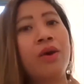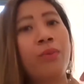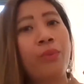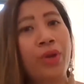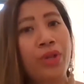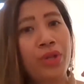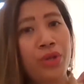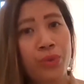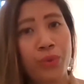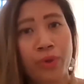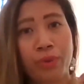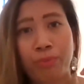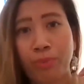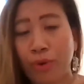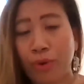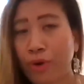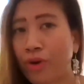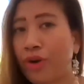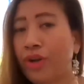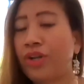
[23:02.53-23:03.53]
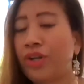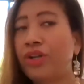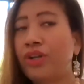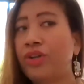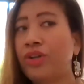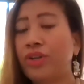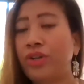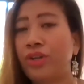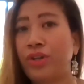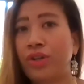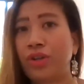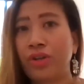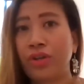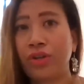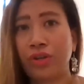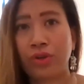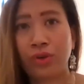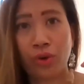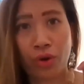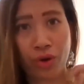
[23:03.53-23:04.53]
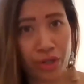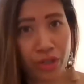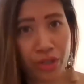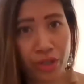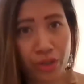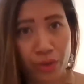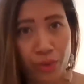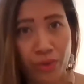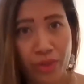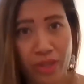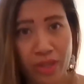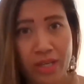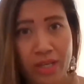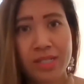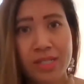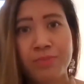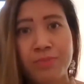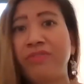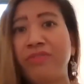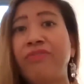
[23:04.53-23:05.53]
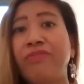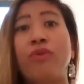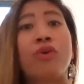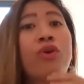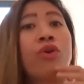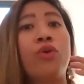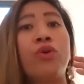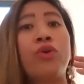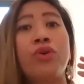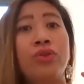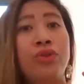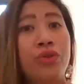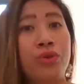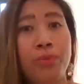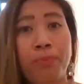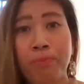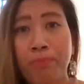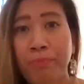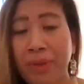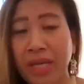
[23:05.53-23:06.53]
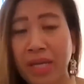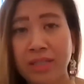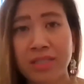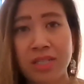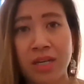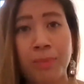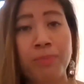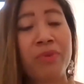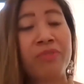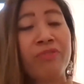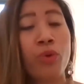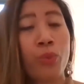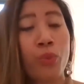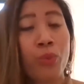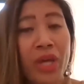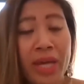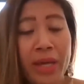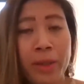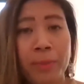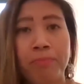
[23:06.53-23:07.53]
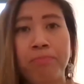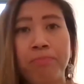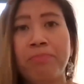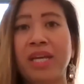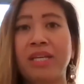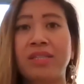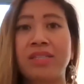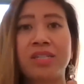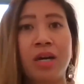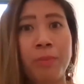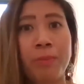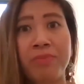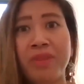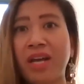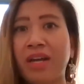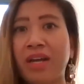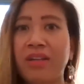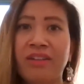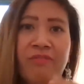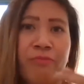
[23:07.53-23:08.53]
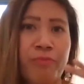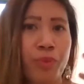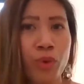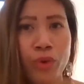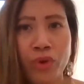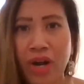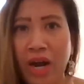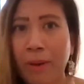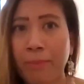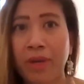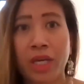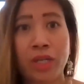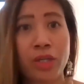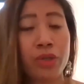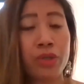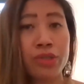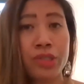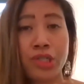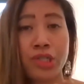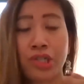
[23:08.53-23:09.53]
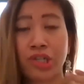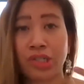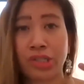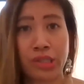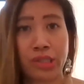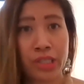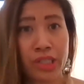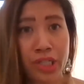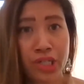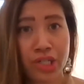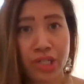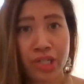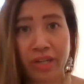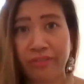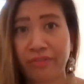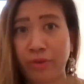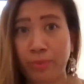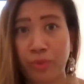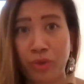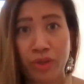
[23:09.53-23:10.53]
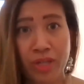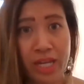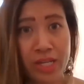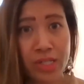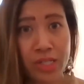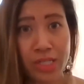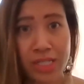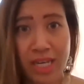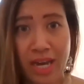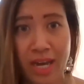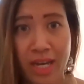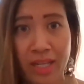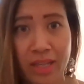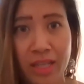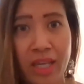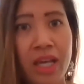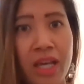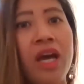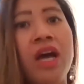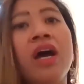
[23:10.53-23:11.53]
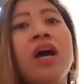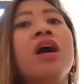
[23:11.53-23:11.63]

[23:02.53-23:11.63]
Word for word: When you were born, you already know this before you picked up, before we picked up negative programming and cultural conditioning from today's society.